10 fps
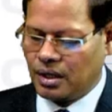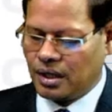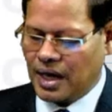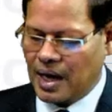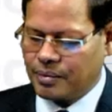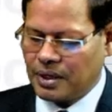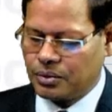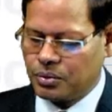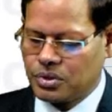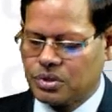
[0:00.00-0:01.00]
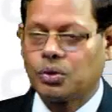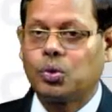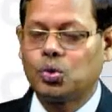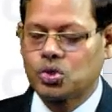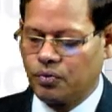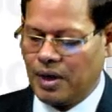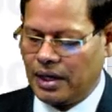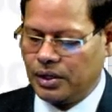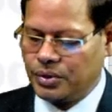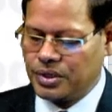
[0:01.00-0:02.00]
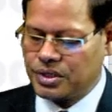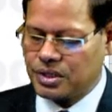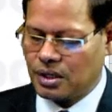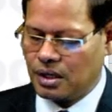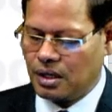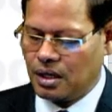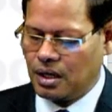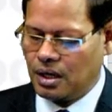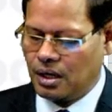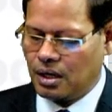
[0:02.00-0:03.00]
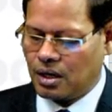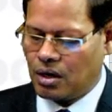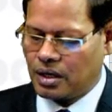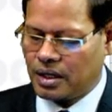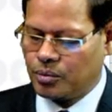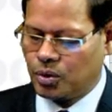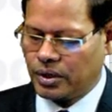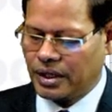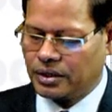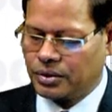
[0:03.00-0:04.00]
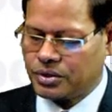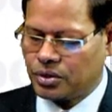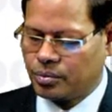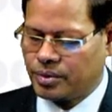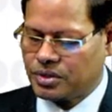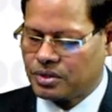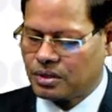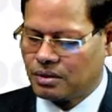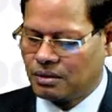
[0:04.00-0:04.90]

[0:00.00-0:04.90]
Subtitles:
capital goods whose value is not about 10,000 rupees.